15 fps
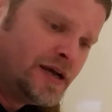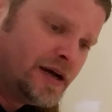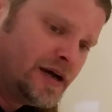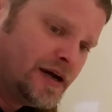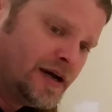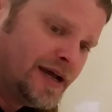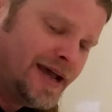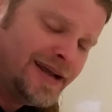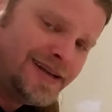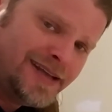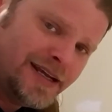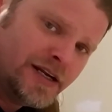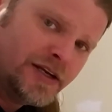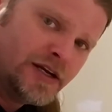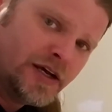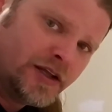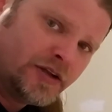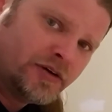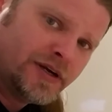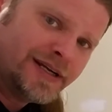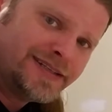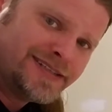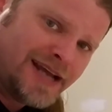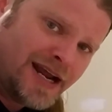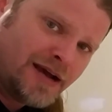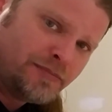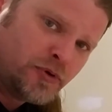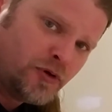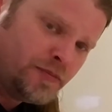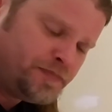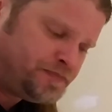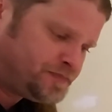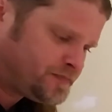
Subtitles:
and get another example.